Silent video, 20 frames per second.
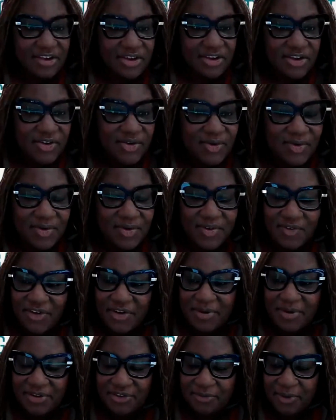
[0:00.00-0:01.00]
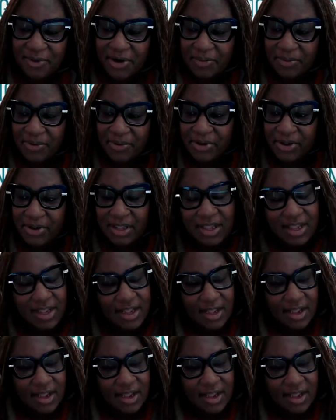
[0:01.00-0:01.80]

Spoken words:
Thank you very much, Barbara.